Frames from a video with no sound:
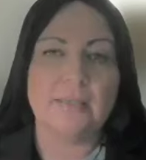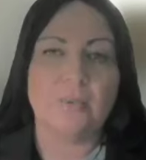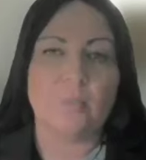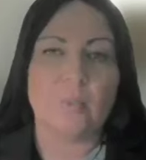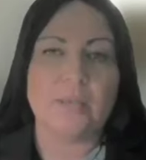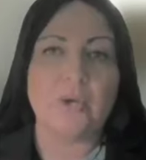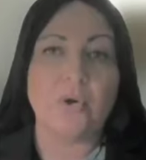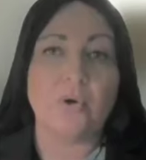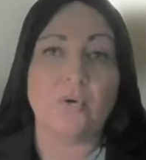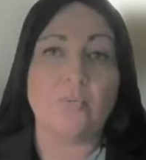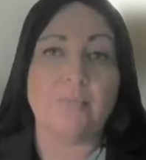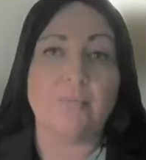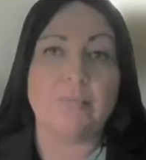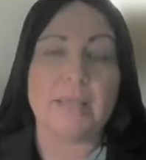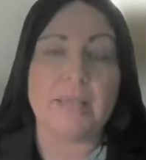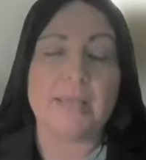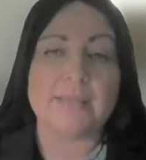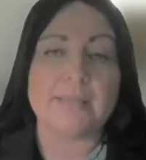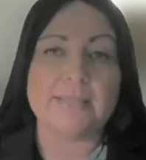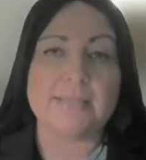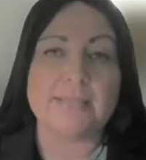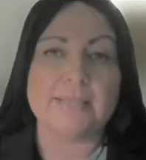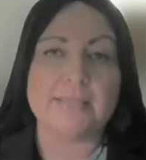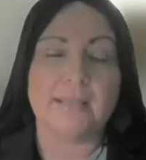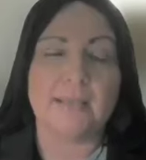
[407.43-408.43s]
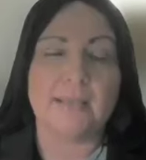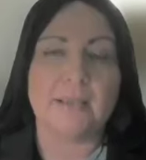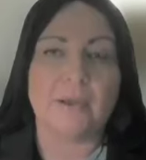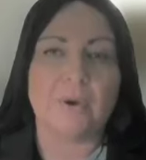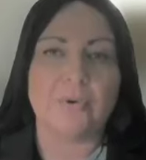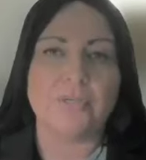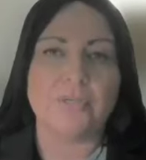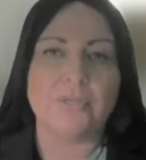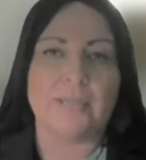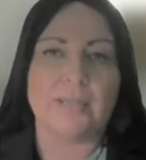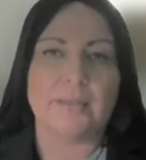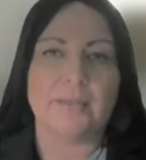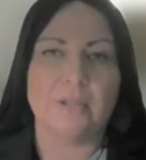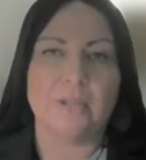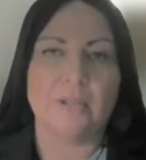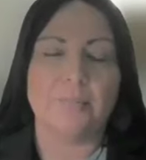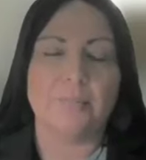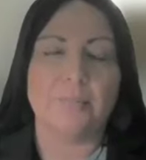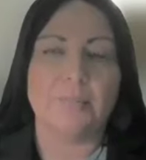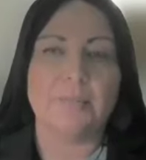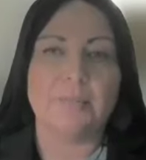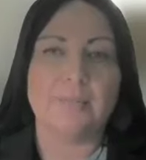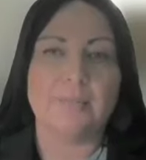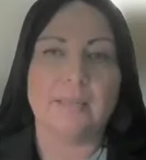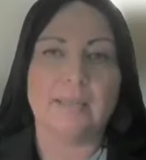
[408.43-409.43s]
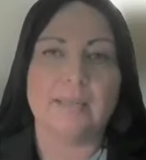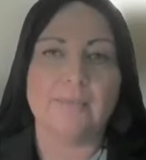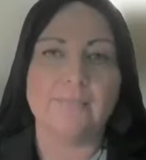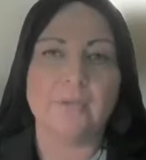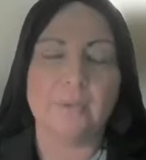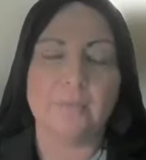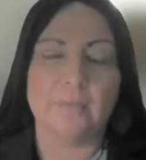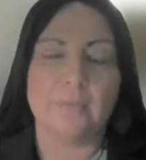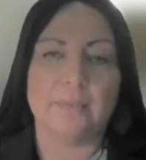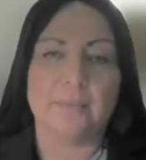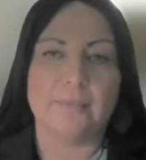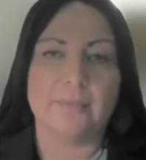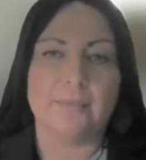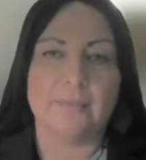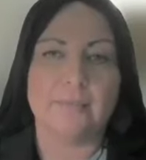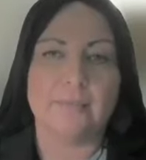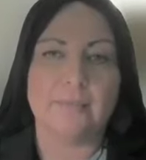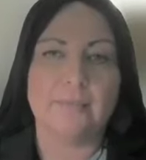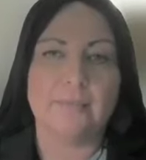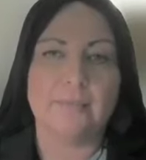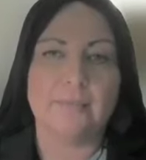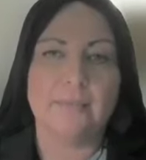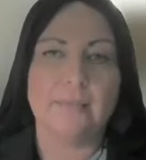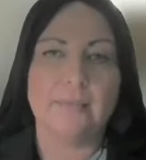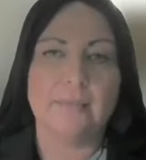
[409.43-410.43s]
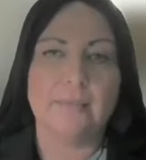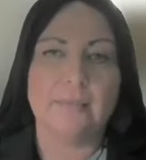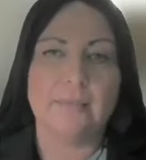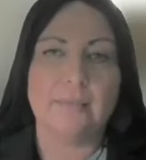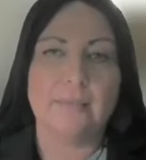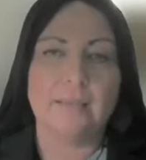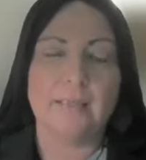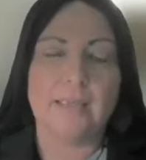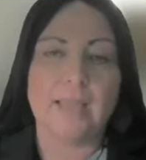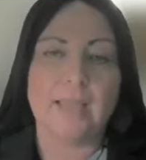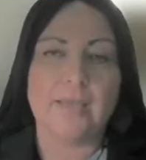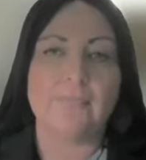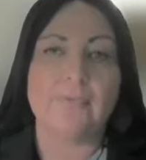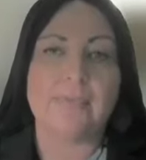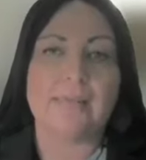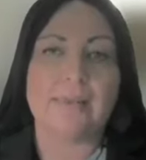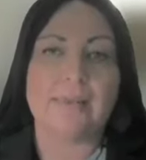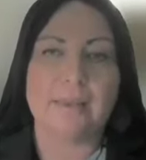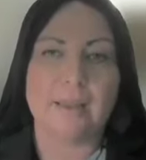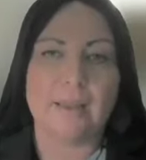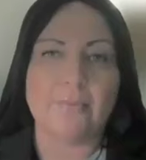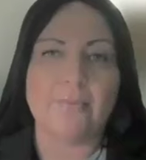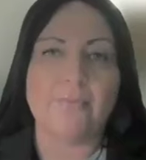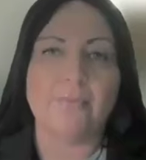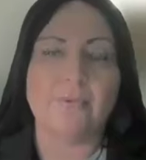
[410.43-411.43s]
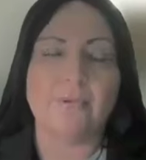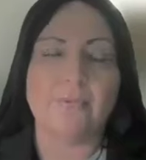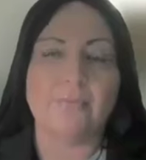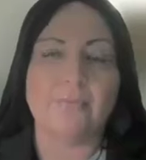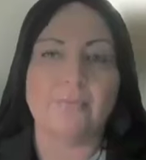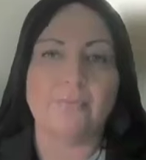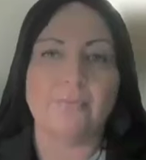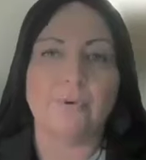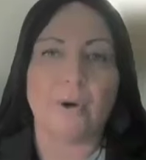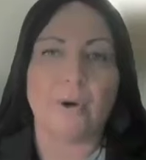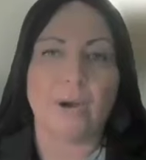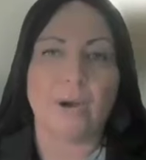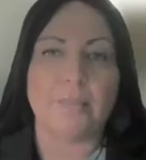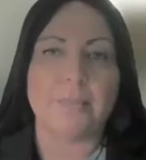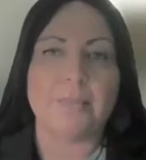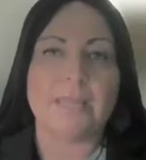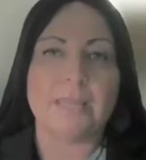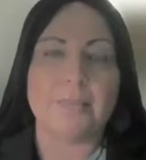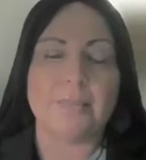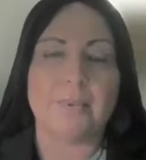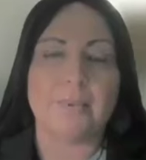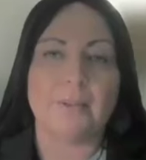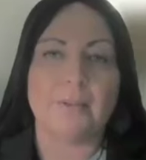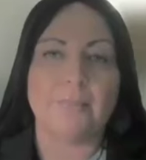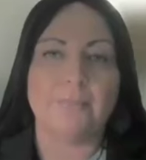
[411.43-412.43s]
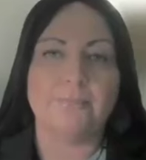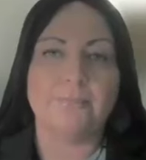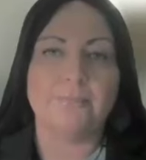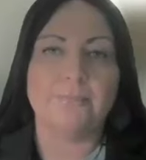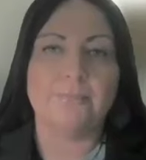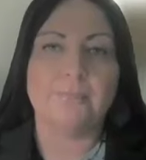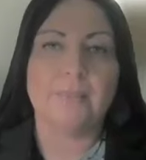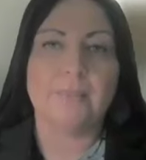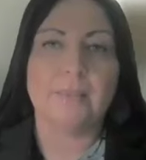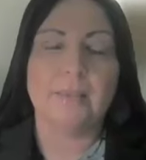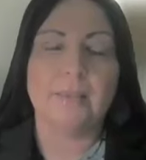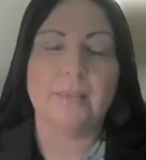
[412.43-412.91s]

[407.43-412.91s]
We know best how to help everyone have enough for our people.